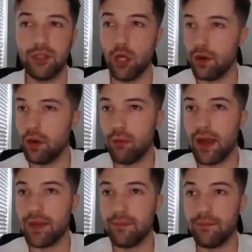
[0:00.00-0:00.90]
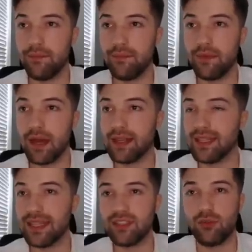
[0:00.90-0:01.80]
Darnell Wright, I
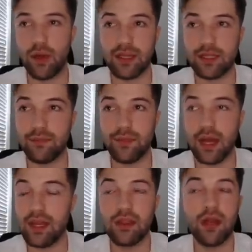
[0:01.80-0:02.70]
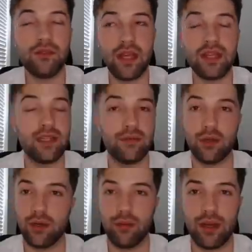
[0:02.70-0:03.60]
think that's great. I love the idea of
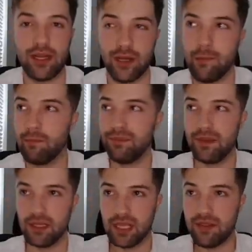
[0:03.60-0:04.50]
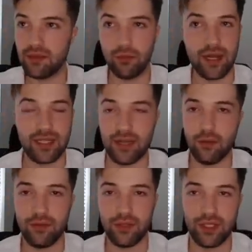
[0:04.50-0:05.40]
Darnell Wright here. Left, right
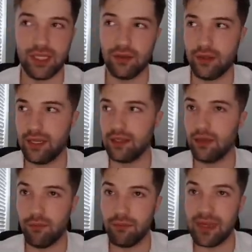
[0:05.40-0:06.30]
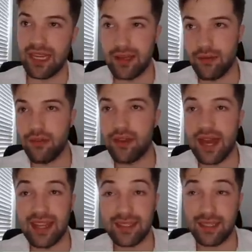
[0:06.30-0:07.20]
tackle versatility. To me,
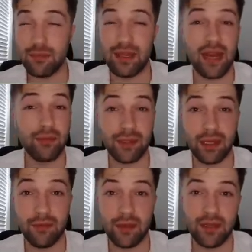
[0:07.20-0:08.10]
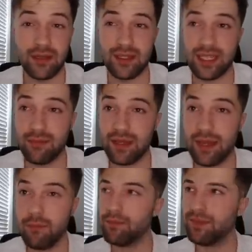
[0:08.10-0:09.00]
that is going to be heavily coveted in a team
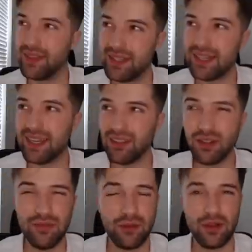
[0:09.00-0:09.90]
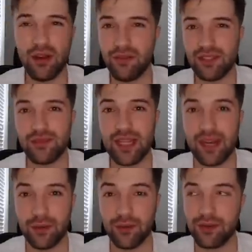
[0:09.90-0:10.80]
that kind of looking for an offensive
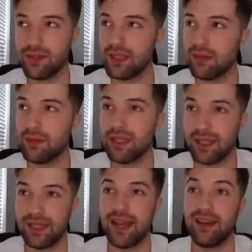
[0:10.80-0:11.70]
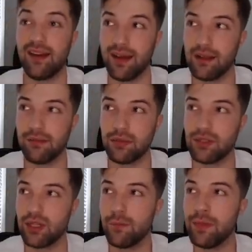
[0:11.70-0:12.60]
tackle to be, like, at a high level.
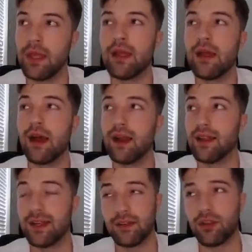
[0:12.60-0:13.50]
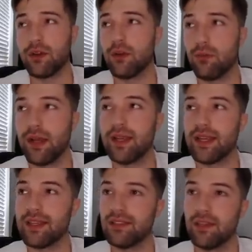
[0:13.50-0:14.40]
So I like it. Darnell
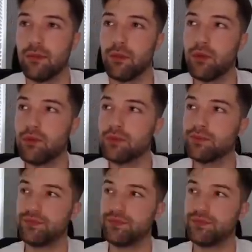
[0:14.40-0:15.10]
Wright is the move.